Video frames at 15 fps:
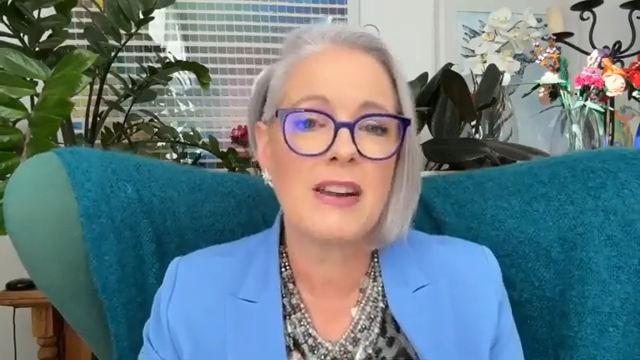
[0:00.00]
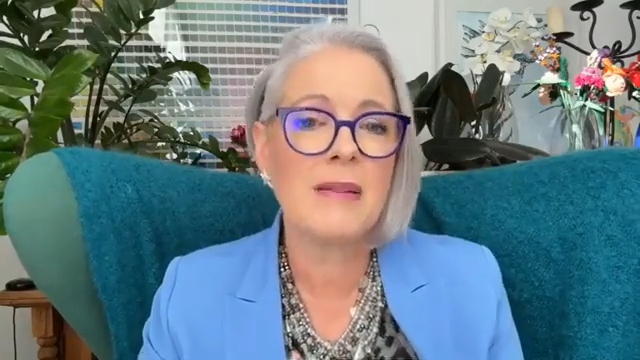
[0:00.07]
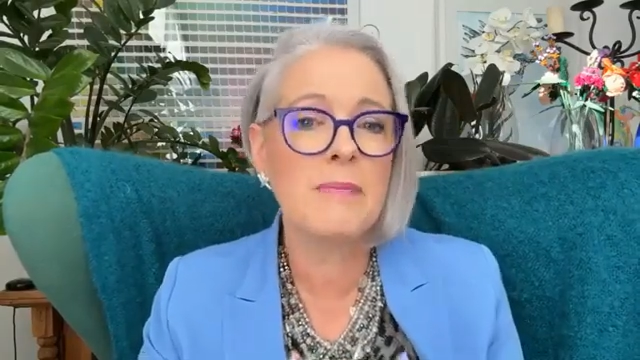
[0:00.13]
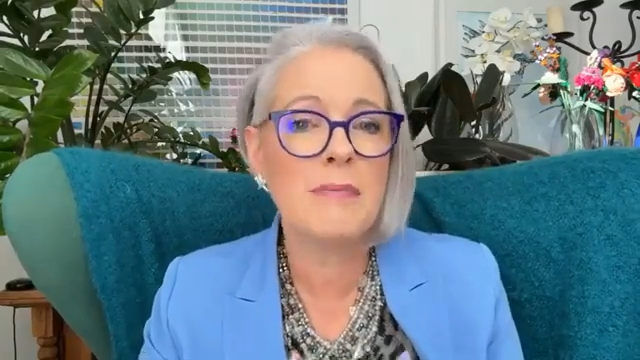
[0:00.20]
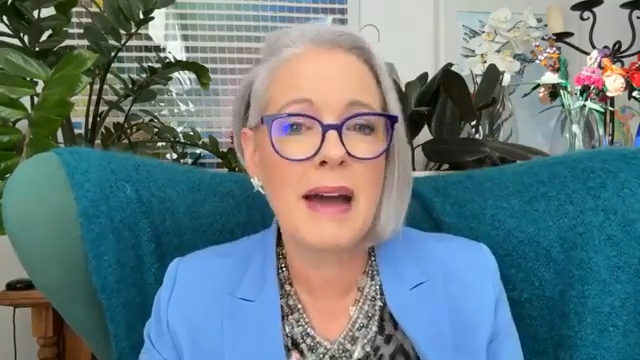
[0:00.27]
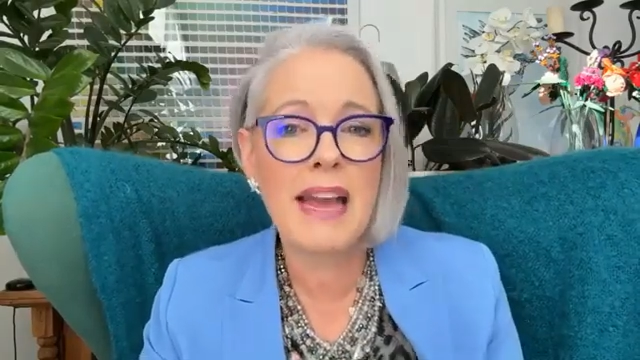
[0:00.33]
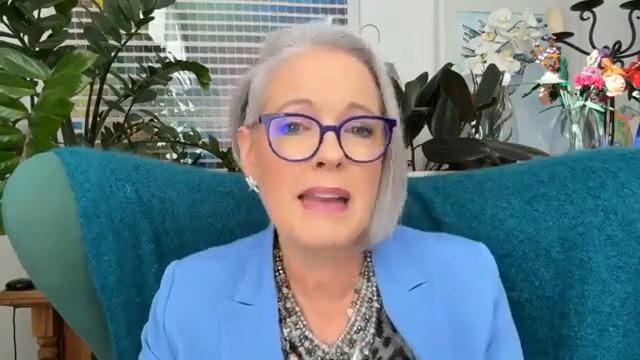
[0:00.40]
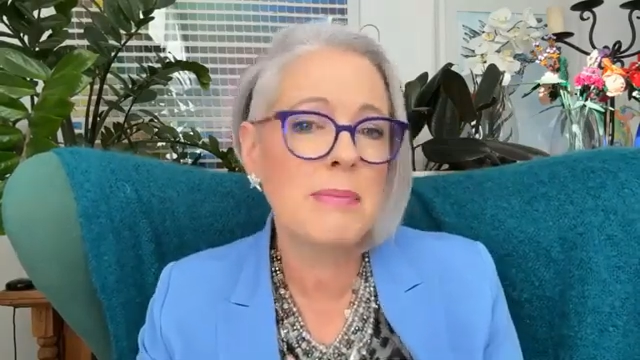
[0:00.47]
It
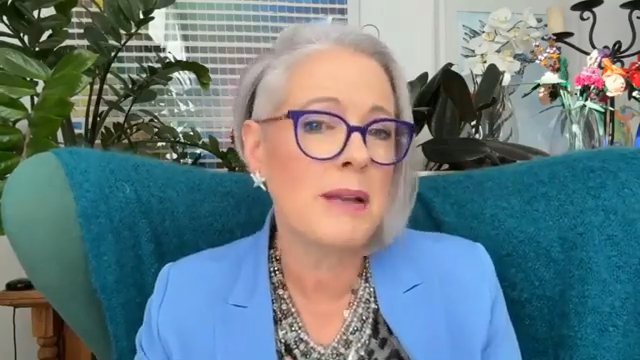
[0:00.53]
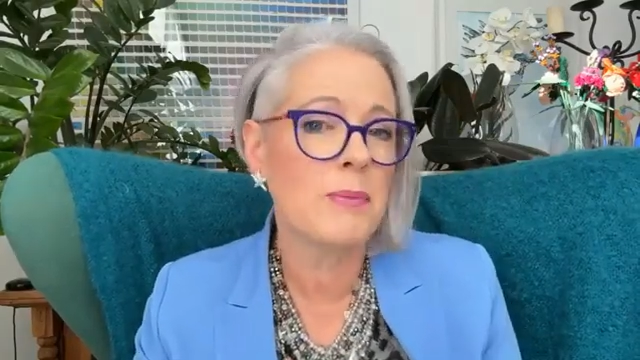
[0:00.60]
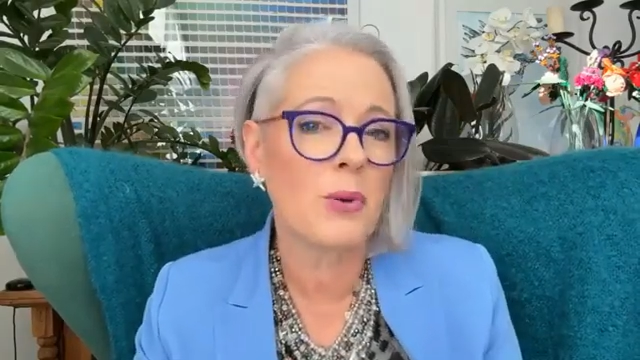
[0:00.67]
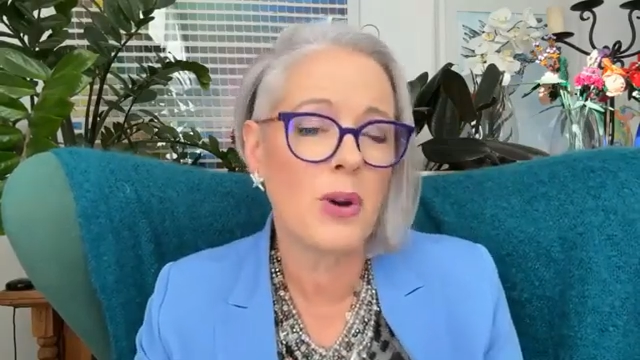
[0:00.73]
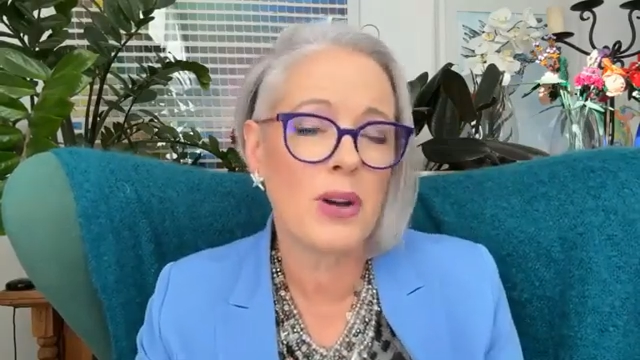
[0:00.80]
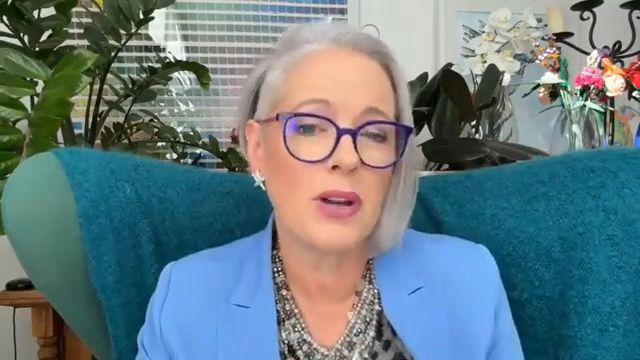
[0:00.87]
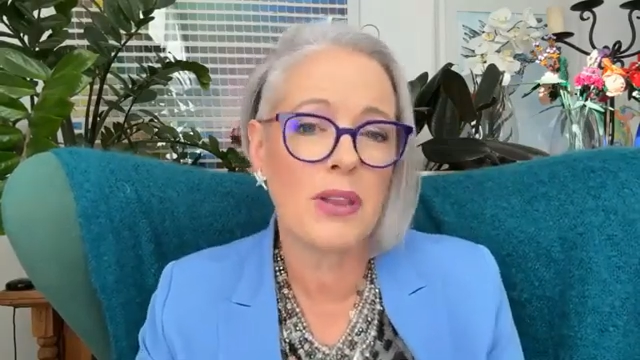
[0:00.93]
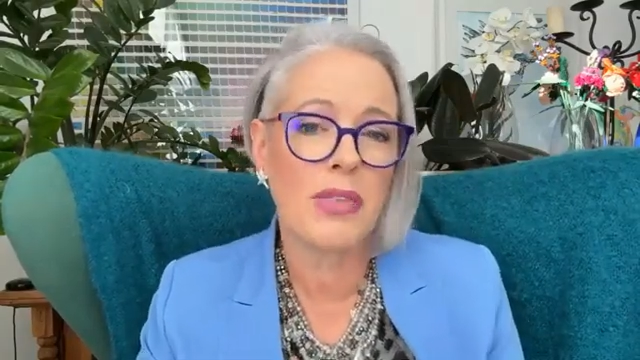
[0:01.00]
may be
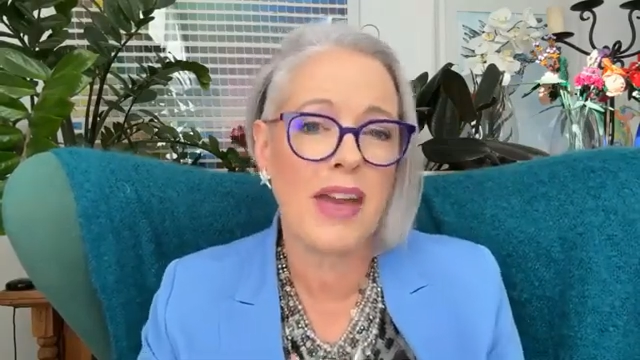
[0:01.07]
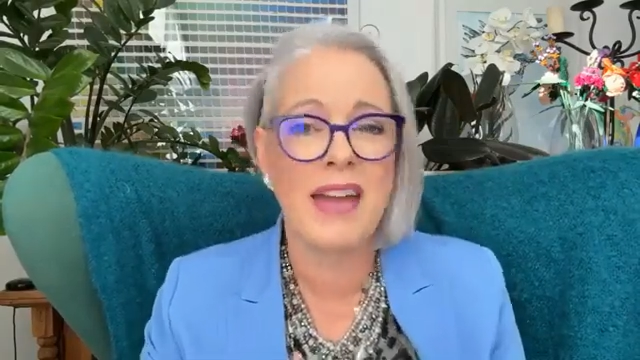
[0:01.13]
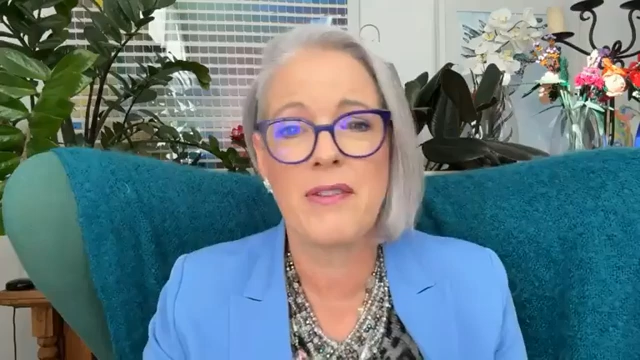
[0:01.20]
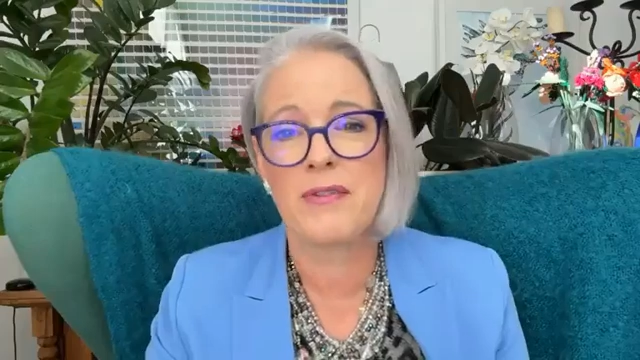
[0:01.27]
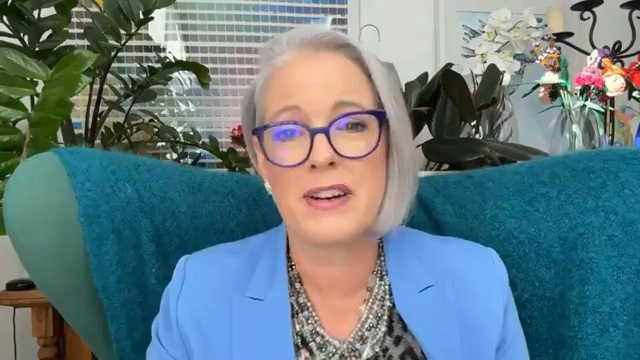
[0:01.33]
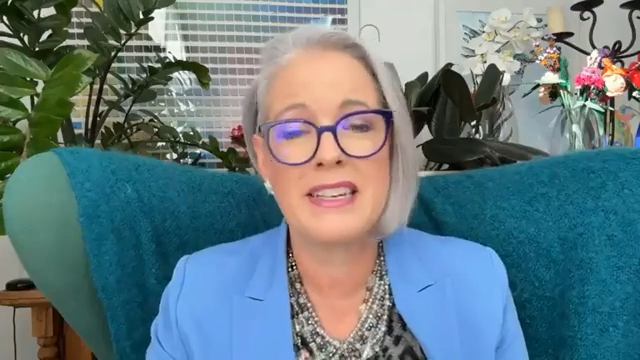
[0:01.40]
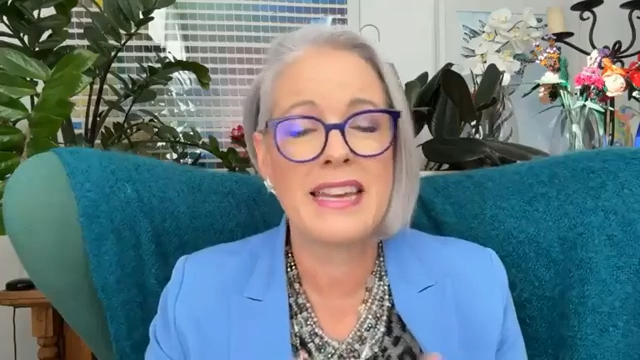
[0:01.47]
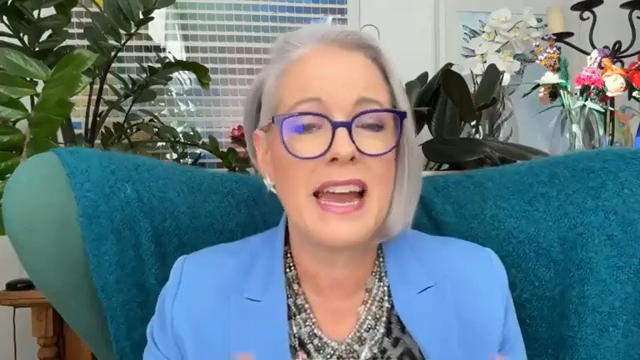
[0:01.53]
worth
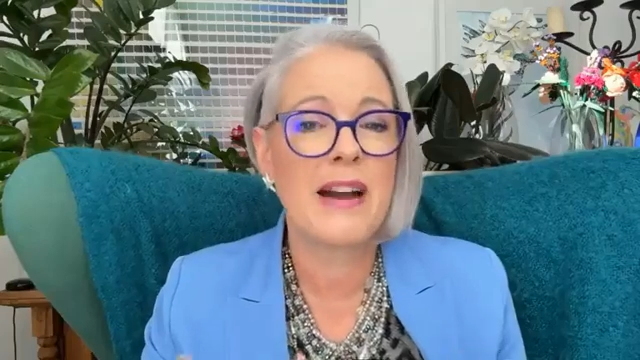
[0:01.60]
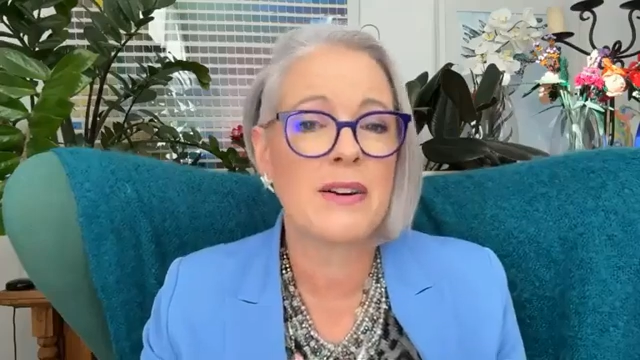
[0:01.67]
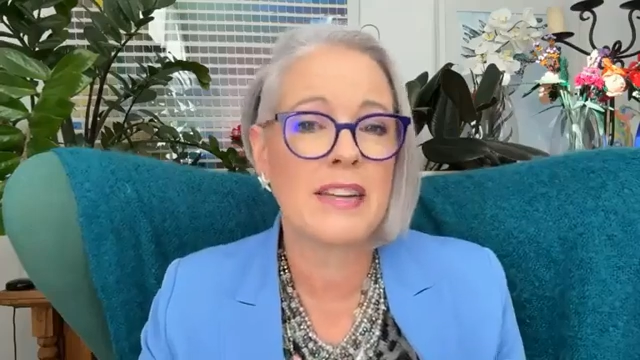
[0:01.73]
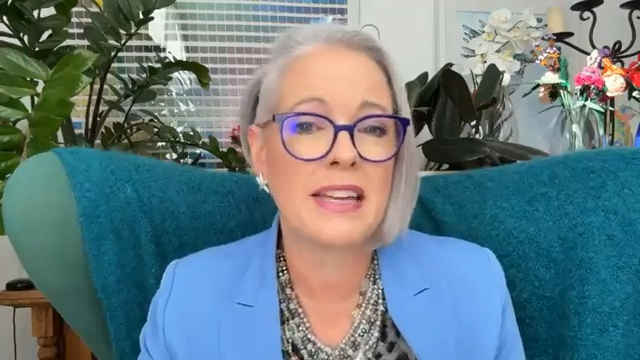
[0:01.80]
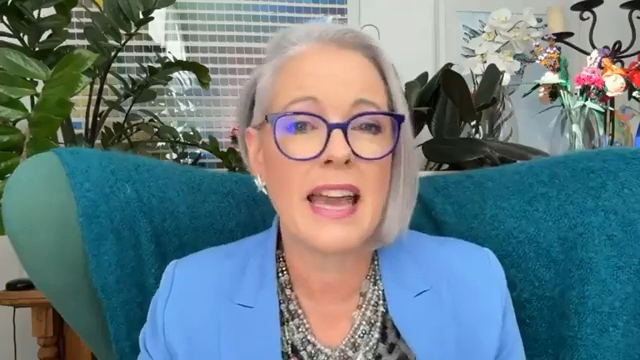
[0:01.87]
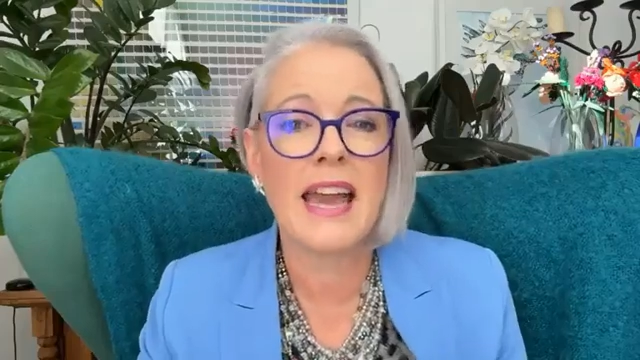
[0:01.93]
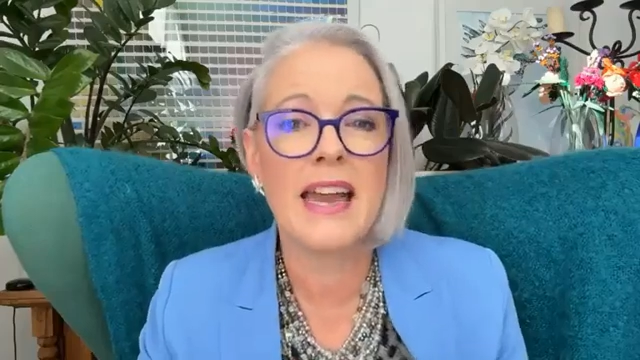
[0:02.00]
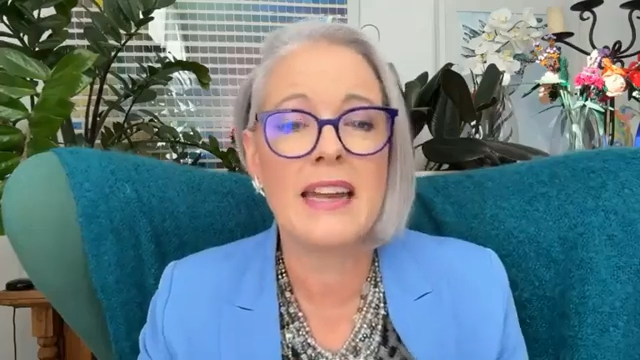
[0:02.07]
every now and
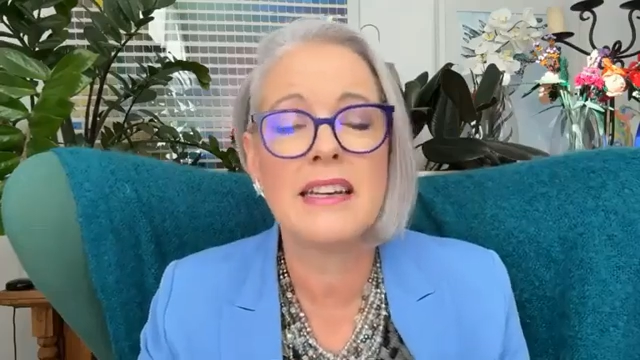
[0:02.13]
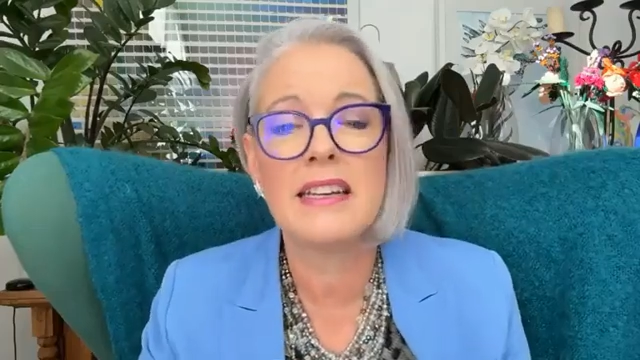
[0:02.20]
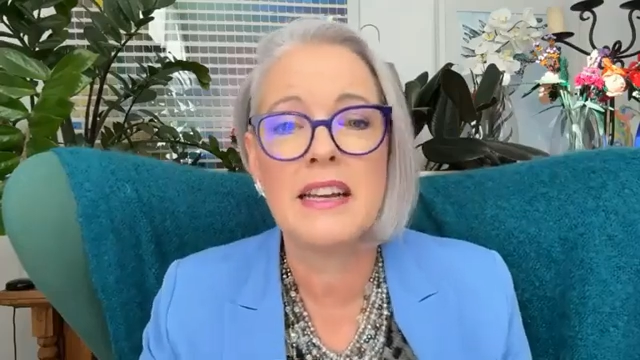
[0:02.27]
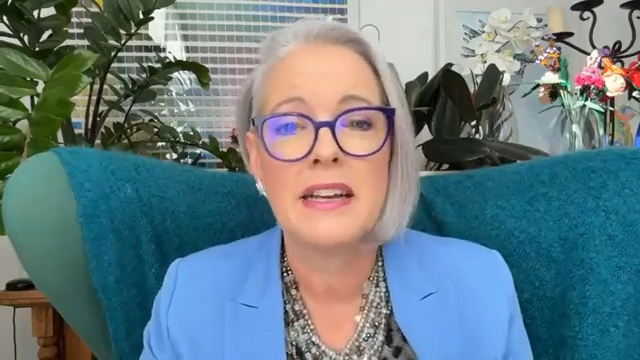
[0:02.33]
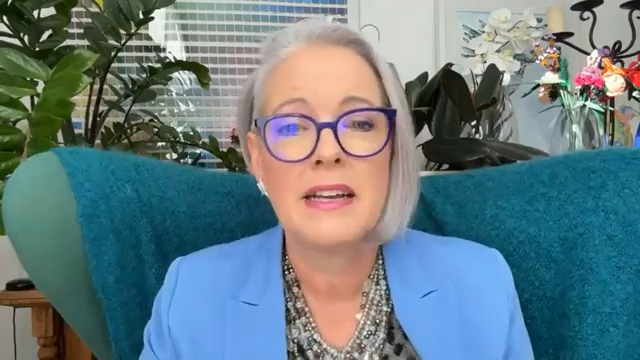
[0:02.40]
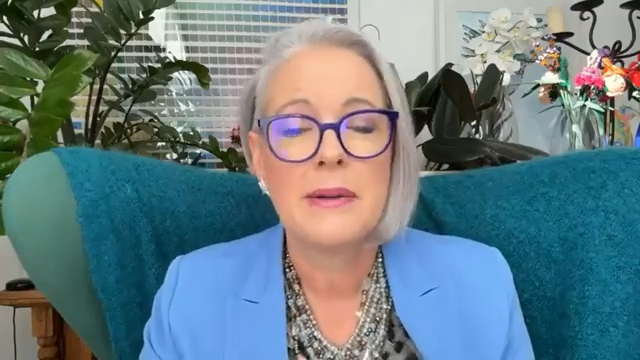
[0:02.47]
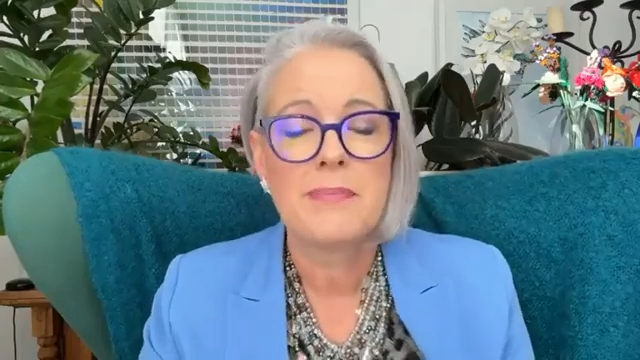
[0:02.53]
again